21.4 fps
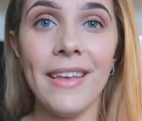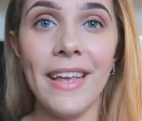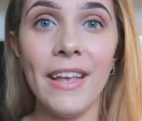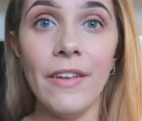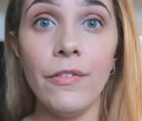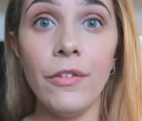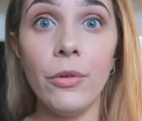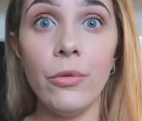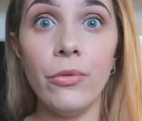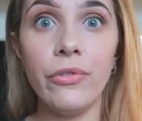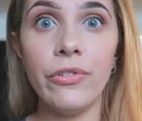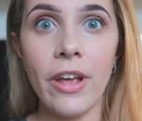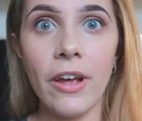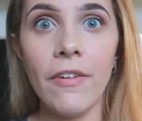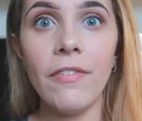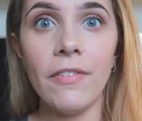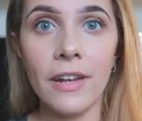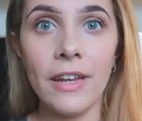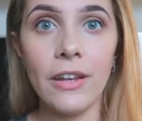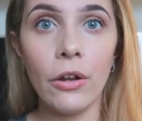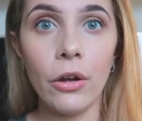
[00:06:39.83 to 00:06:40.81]
if you
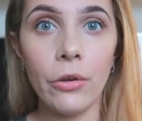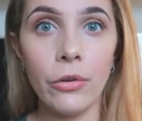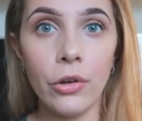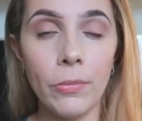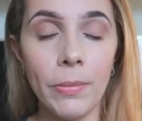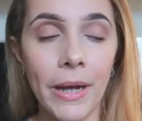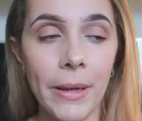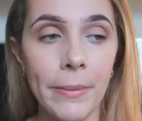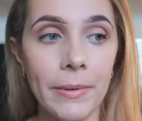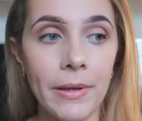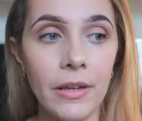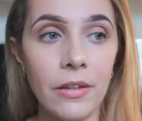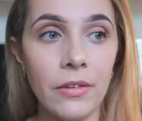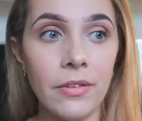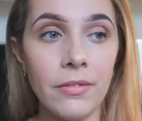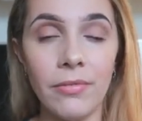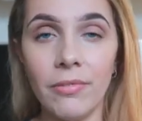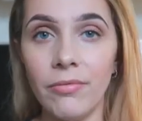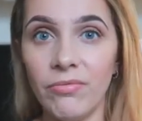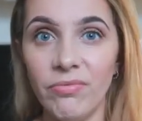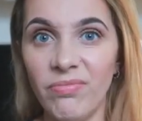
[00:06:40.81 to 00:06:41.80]
definitely know your baby
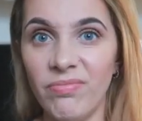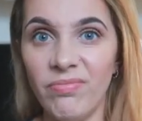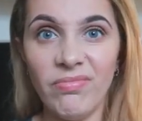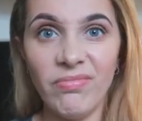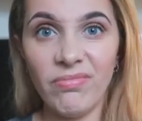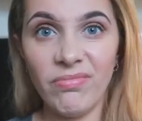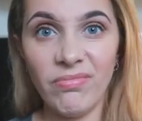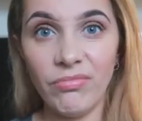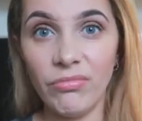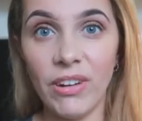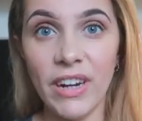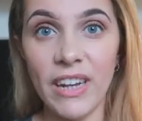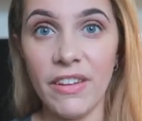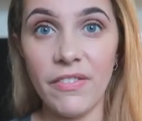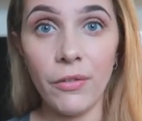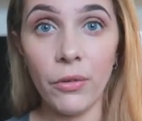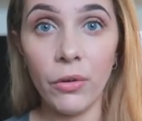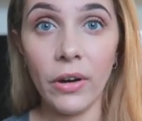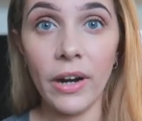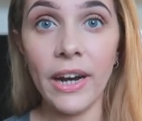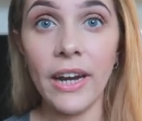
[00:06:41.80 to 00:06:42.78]
is ready
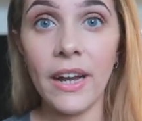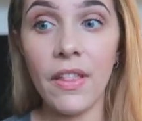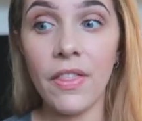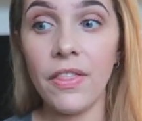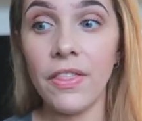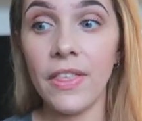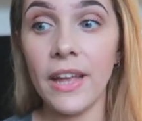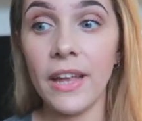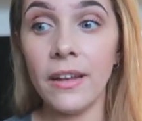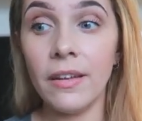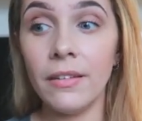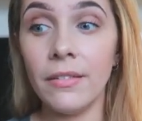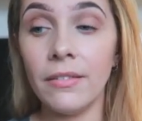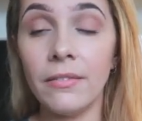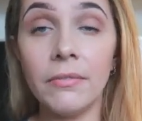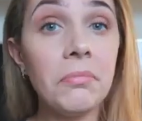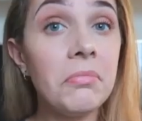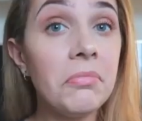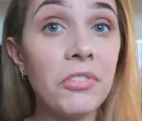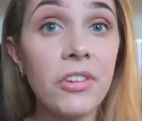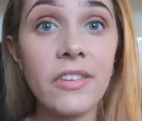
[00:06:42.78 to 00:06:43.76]
for it, then
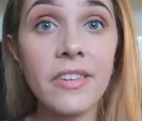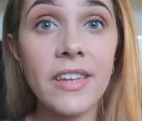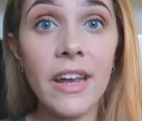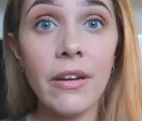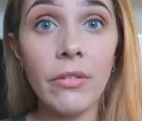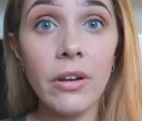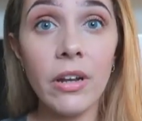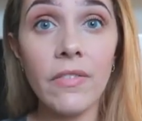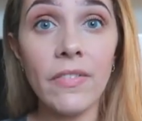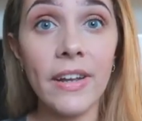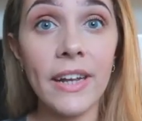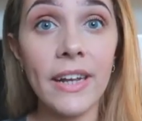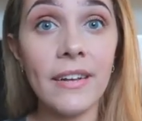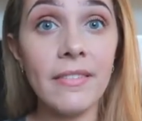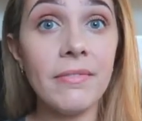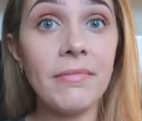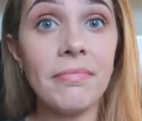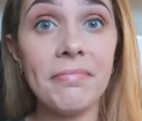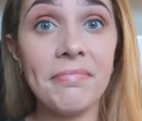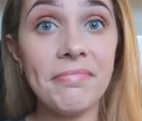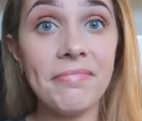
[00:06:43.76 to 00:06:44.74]
just get rid of
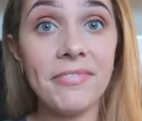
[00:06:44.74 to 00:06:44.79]
it.